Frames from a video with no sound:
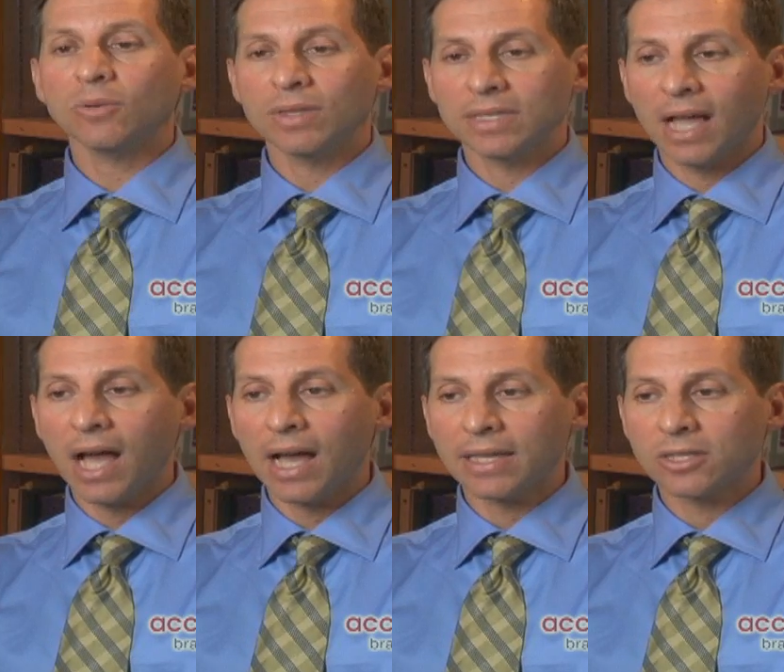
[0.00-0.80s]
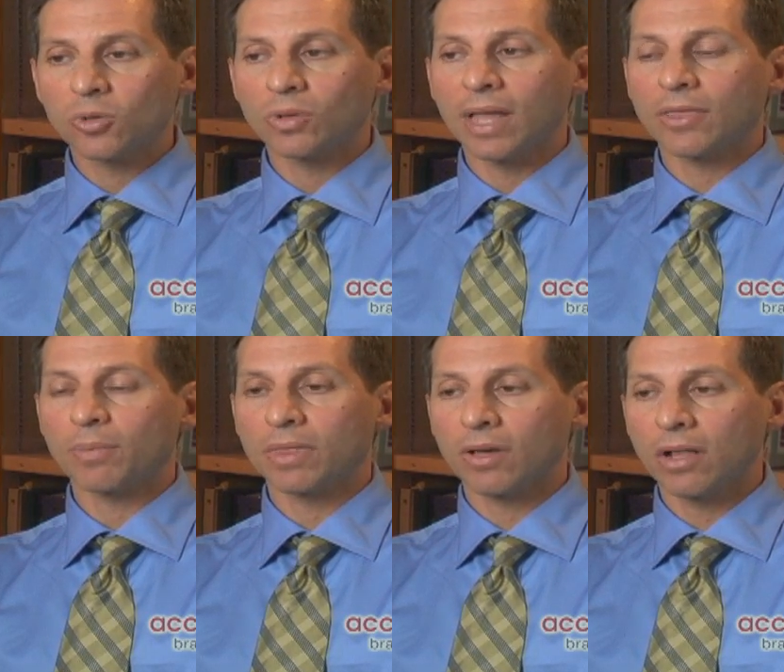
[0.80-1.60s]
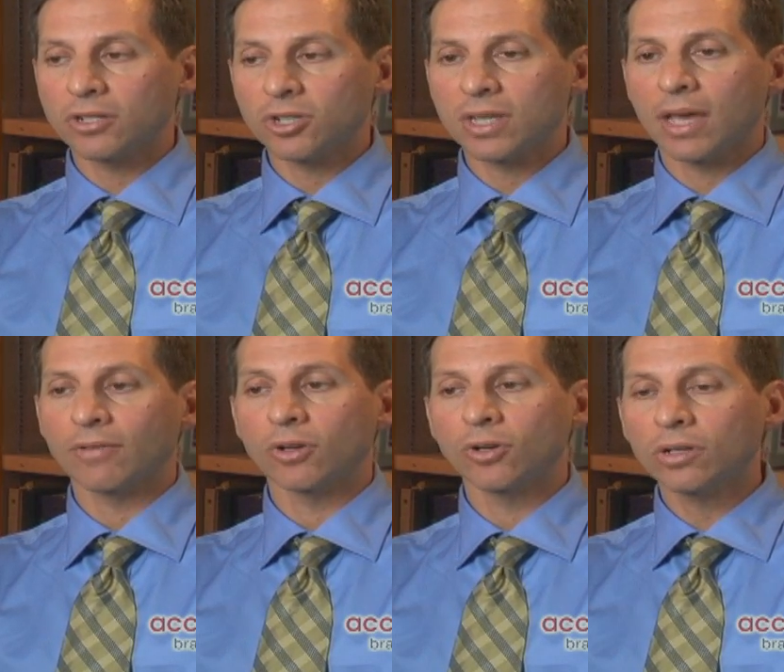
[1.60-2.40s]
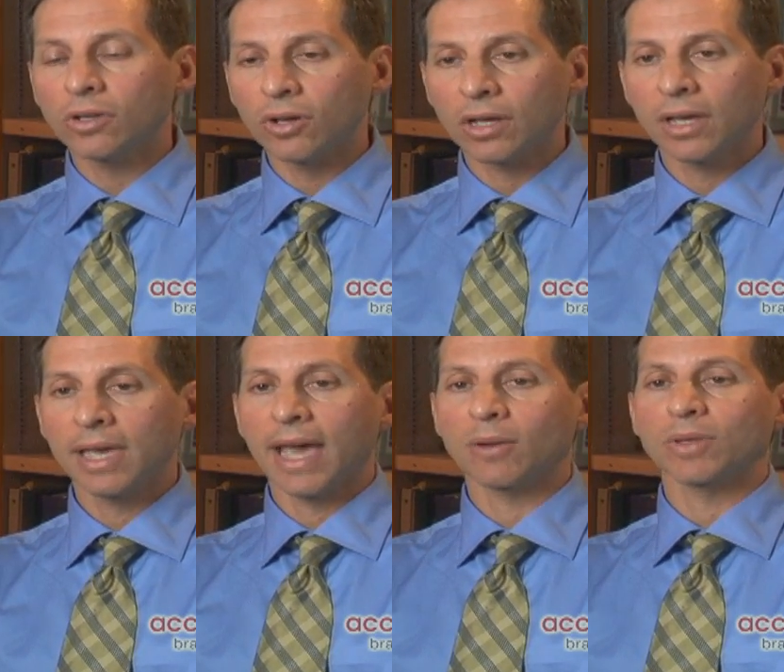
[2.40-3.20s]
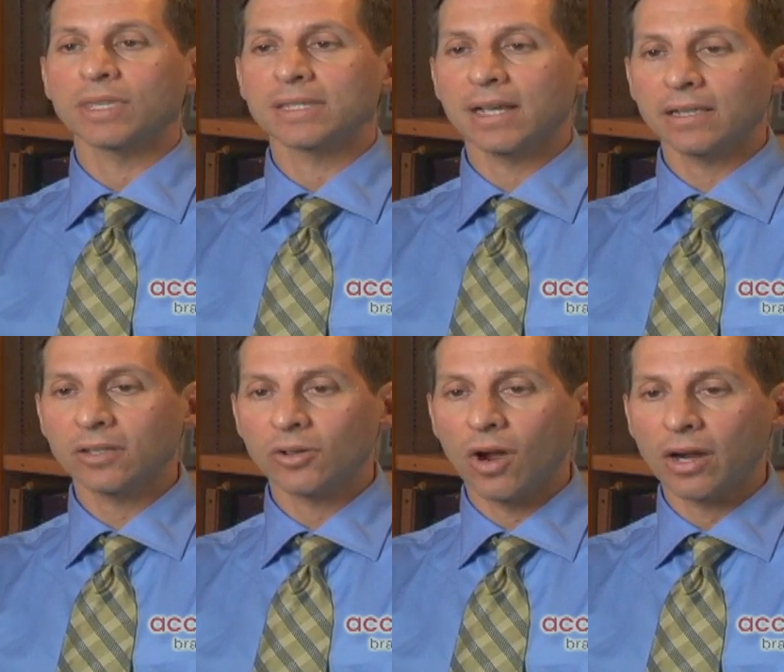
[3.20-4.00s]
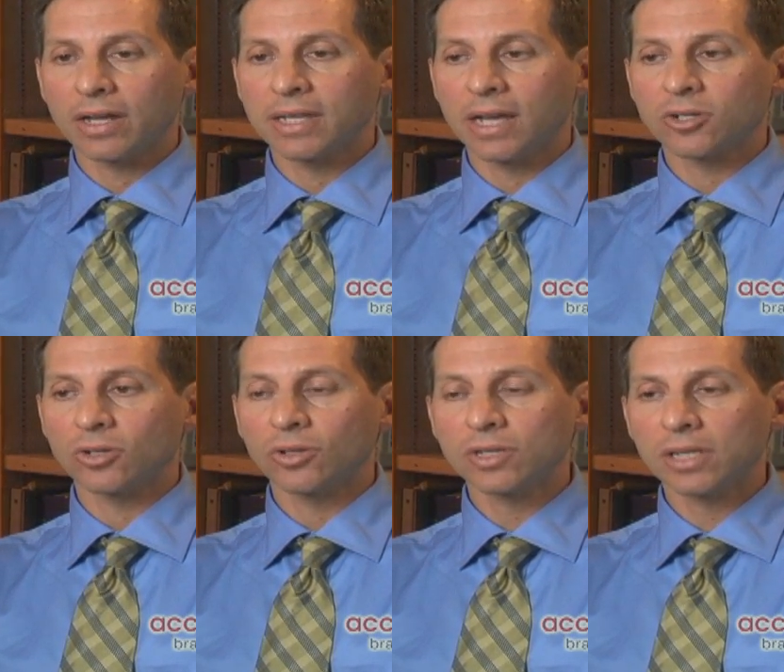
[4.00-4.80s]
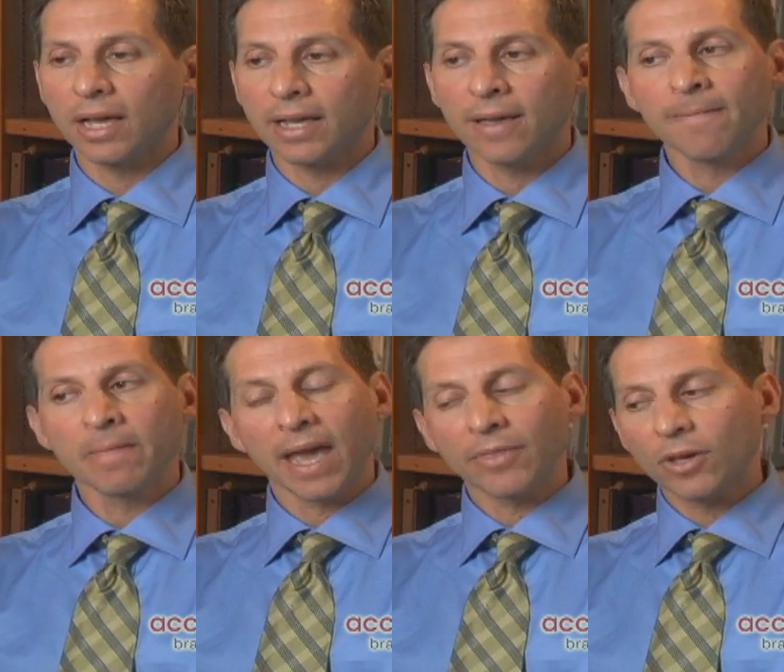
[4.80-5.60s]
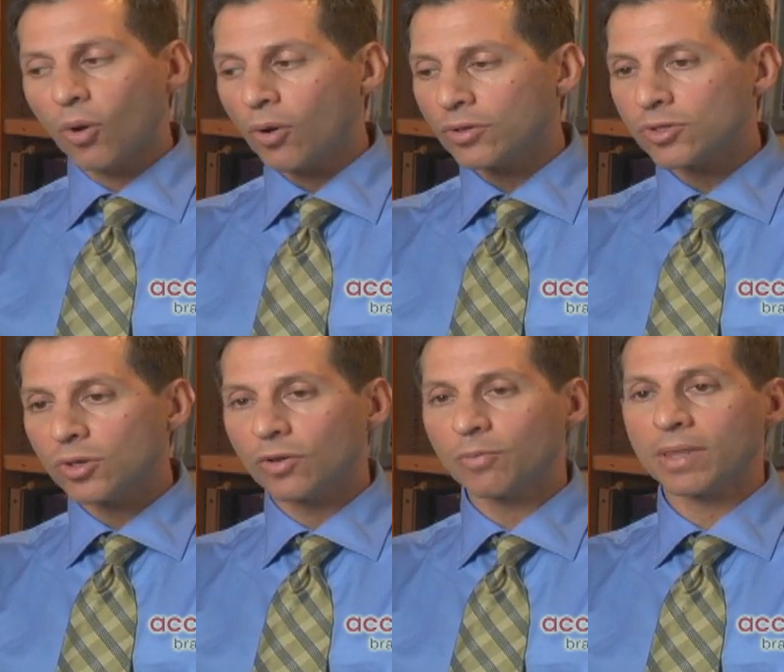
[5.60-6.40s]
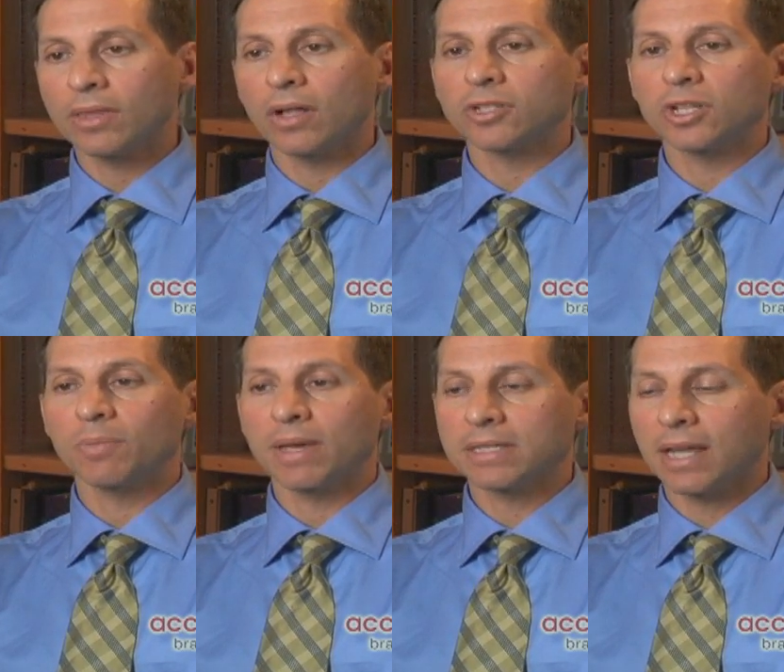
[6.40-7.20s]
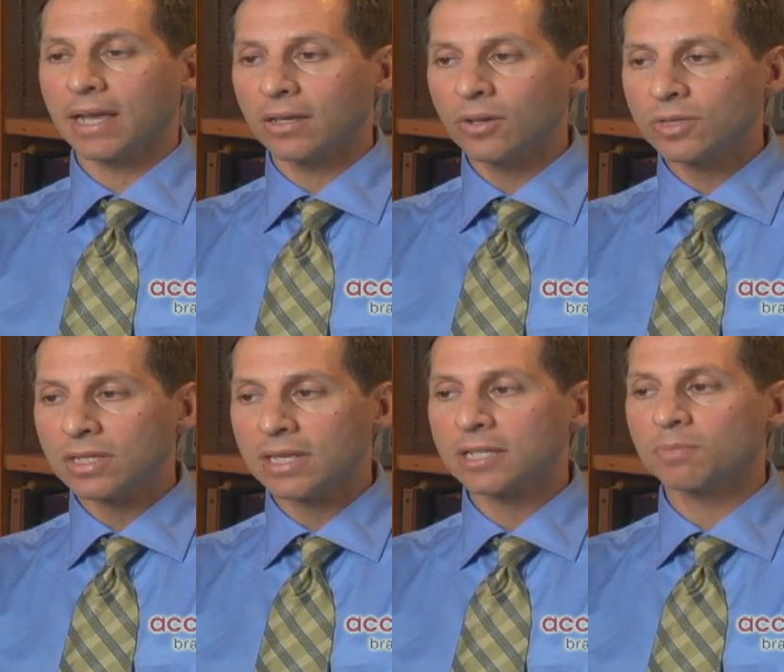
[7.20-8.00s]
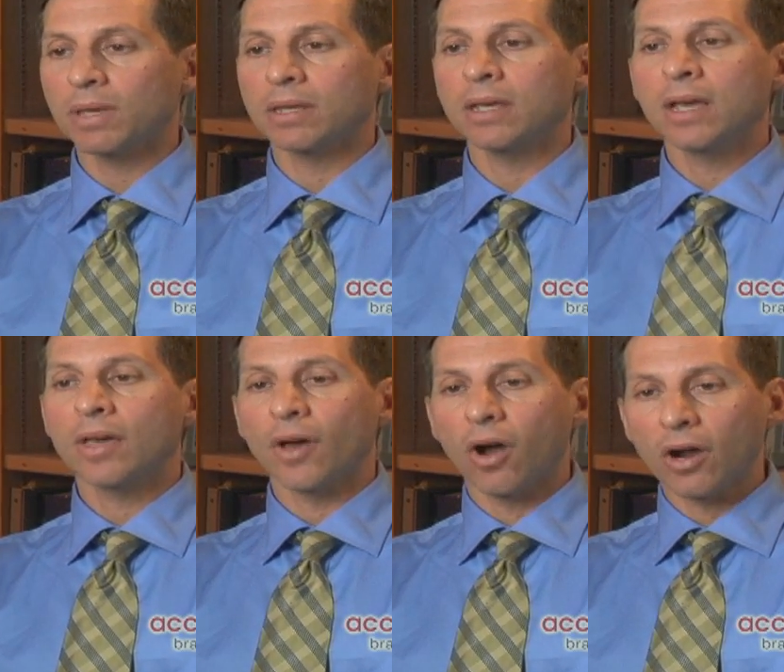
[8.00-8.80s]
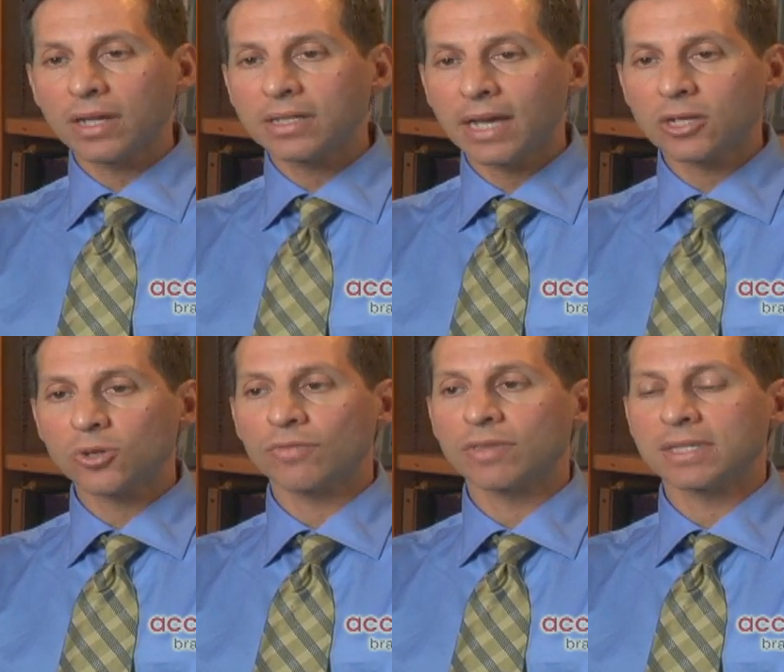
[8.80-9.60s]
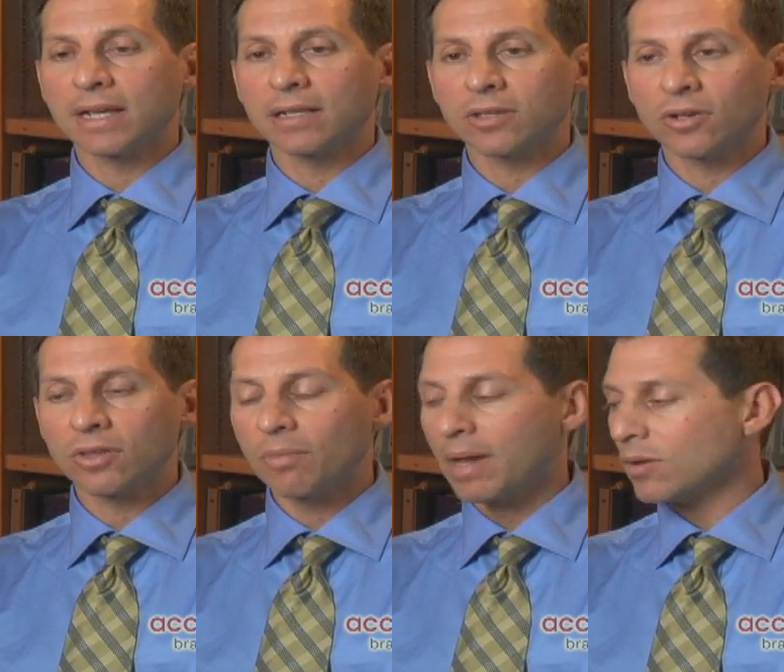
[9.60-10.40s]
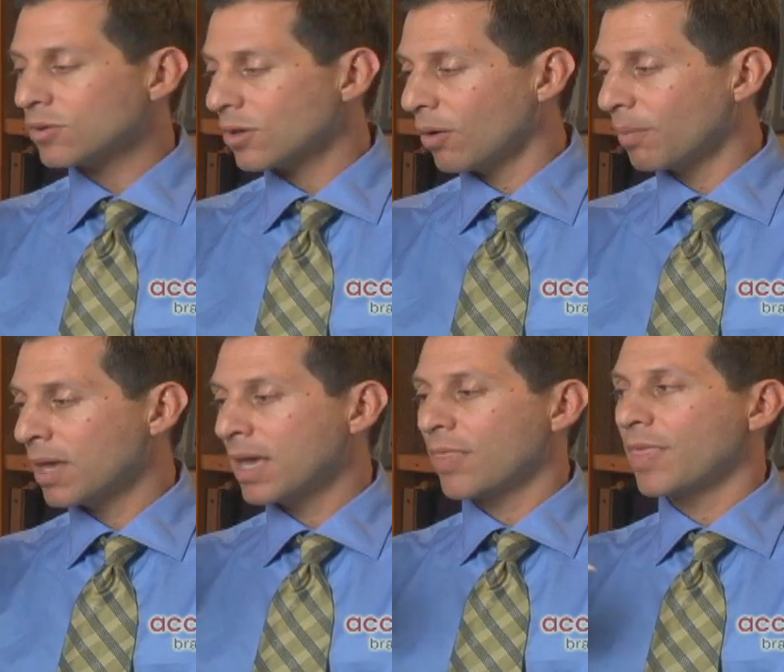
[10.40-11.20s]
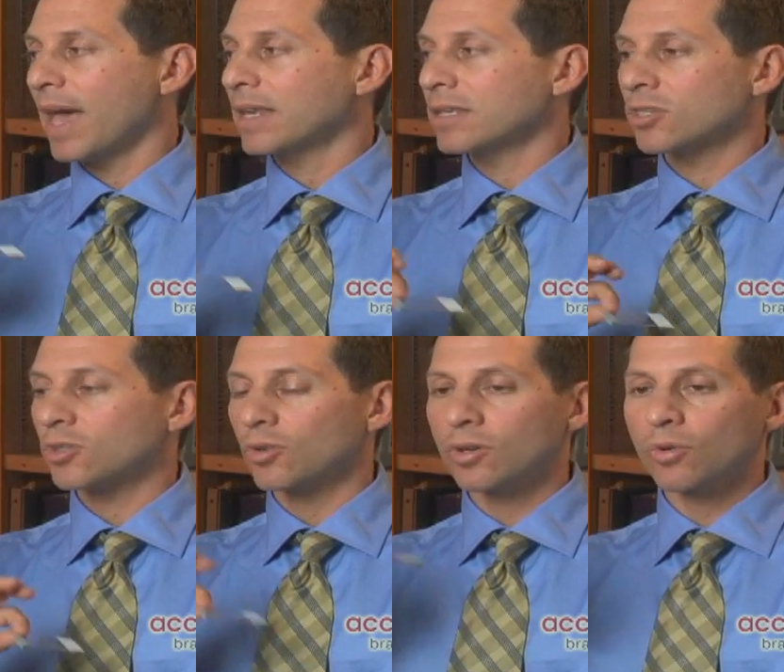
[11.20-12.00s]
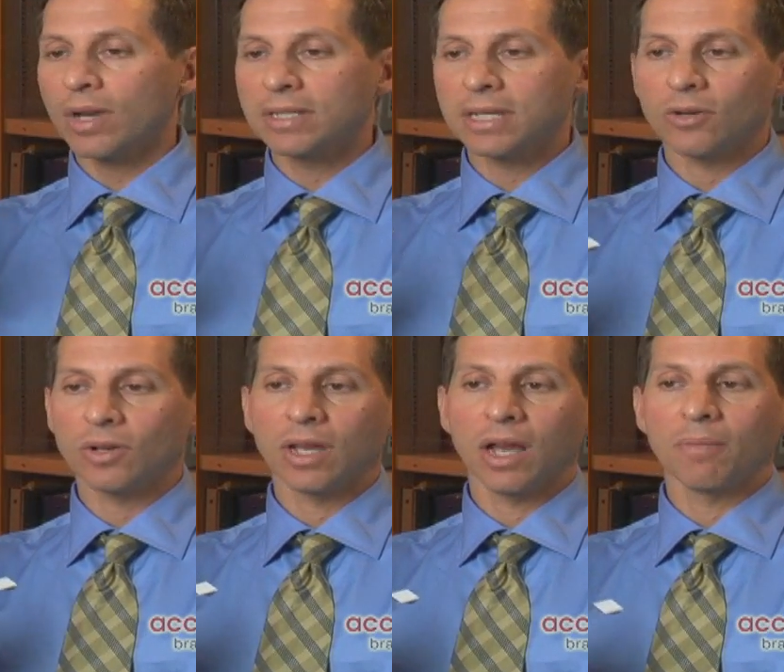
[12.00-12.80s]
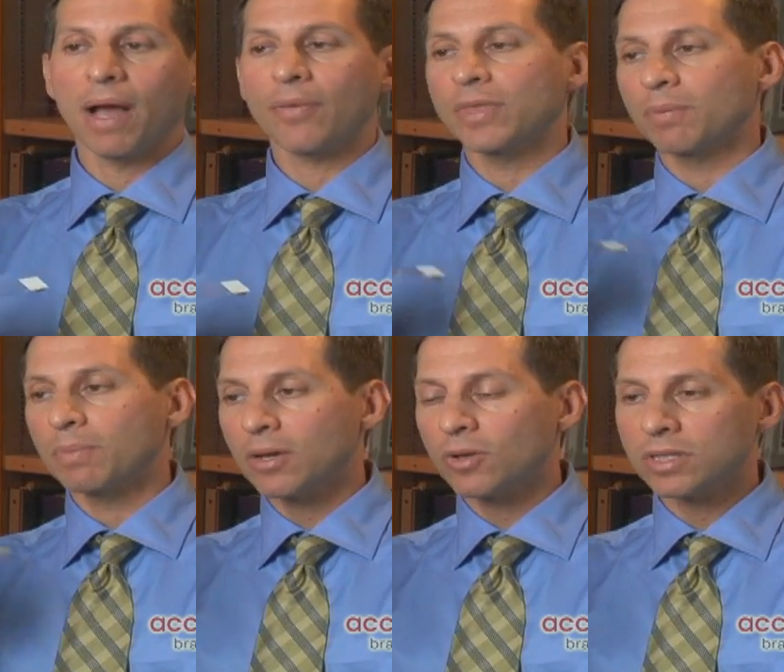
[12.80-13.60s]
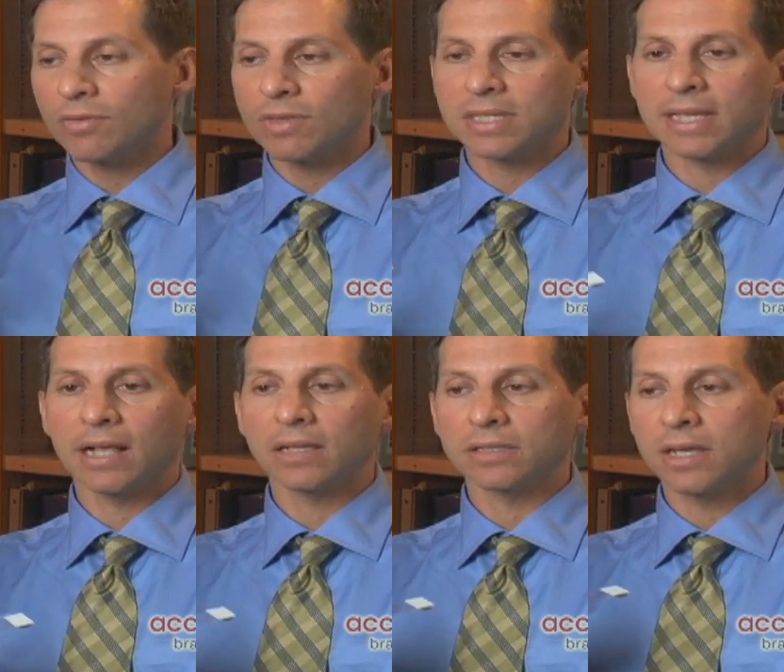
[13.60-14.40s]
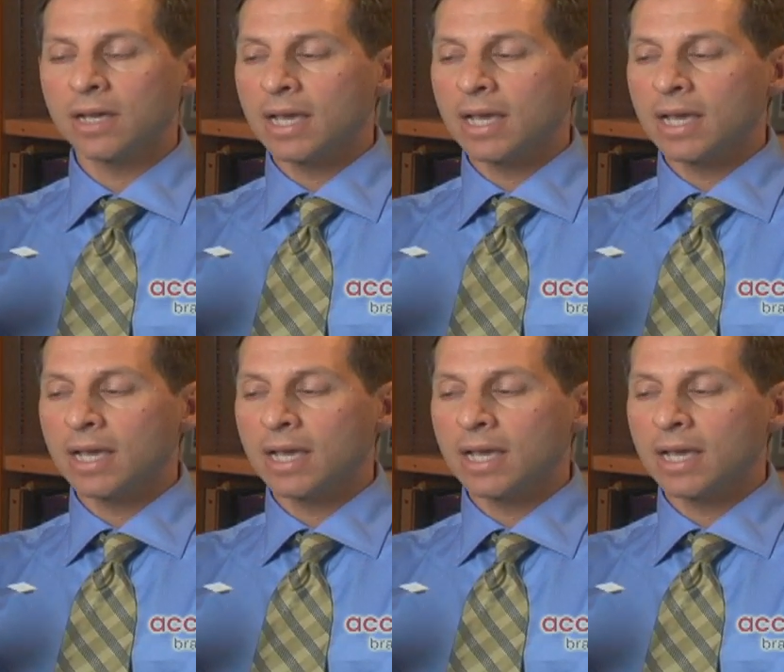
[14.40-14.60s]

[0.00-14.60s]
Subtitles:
with dyes to allow the pathologist to have a good look at what the cellular architecture looks like. And the cornerstone of pathology-based diagnosis has been the architecture of the cells under the microscope. That is, certain criteria about the appearance of the cells